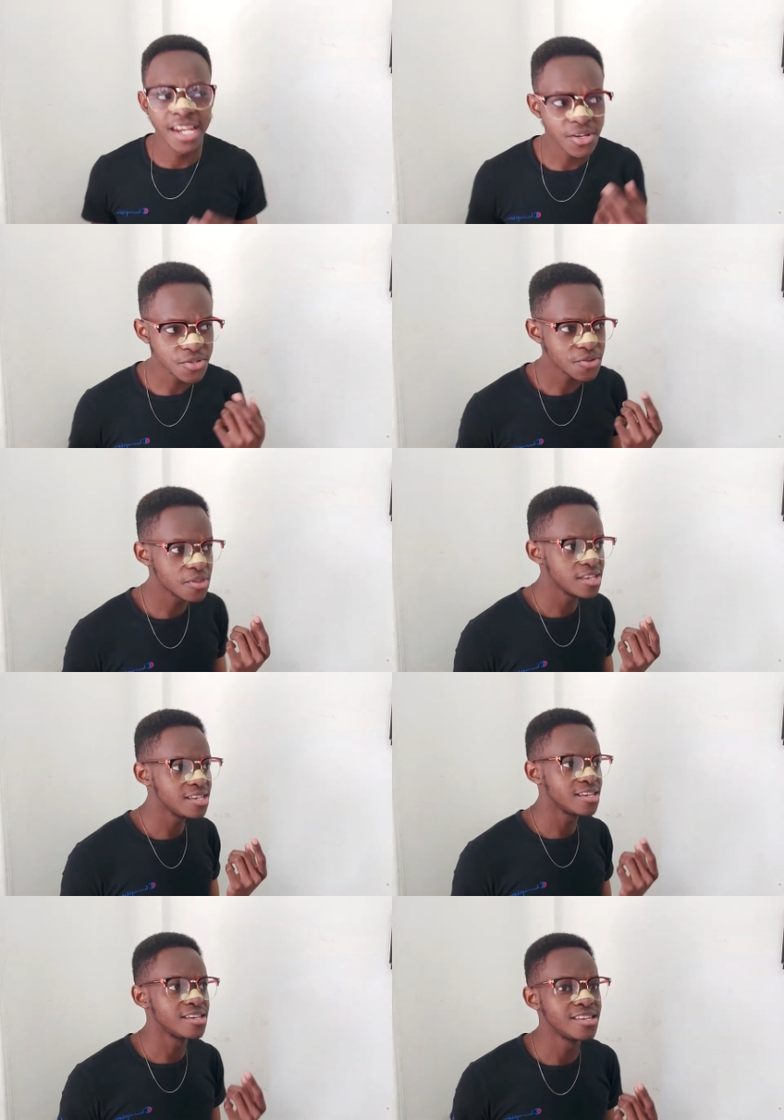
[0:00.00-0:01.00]
And I was also
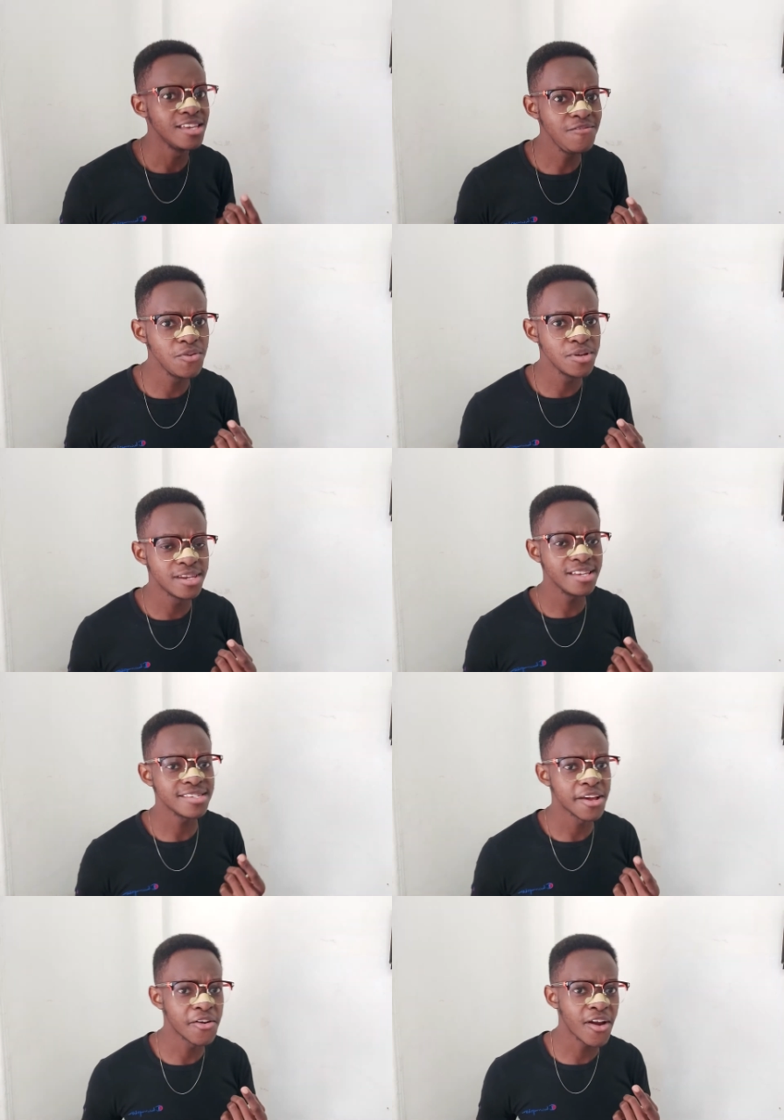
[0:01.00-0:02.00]
thinking, if you
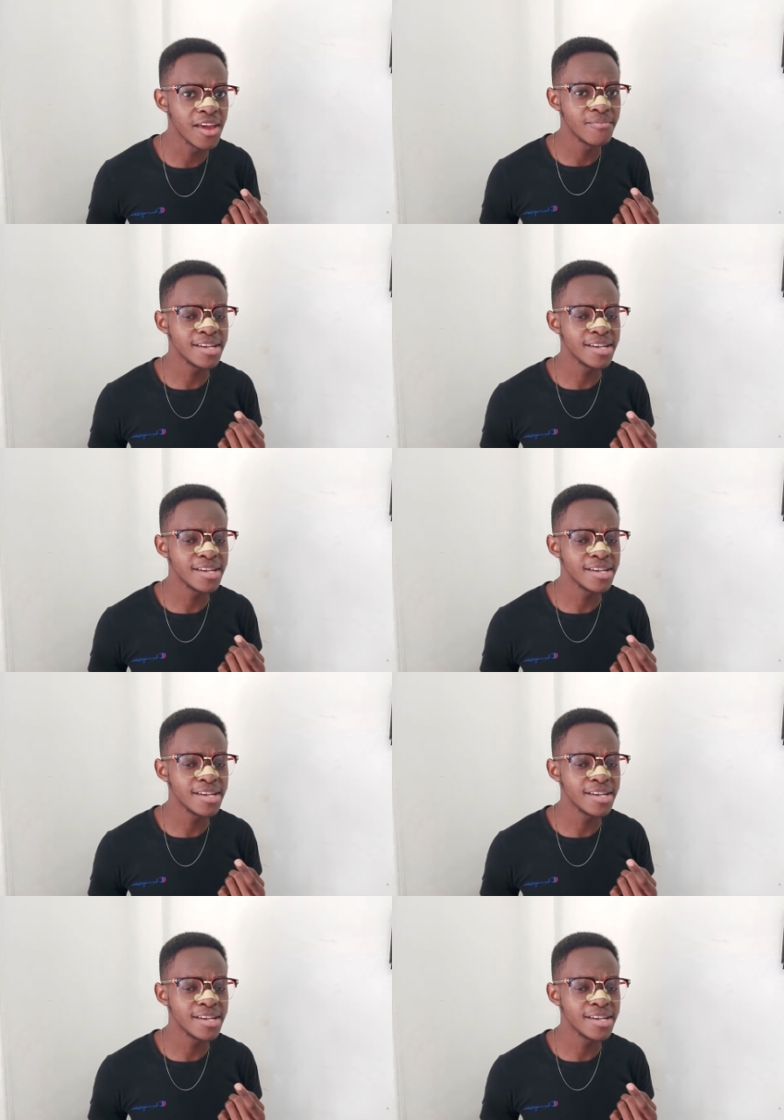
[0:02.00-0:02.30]
witness a crime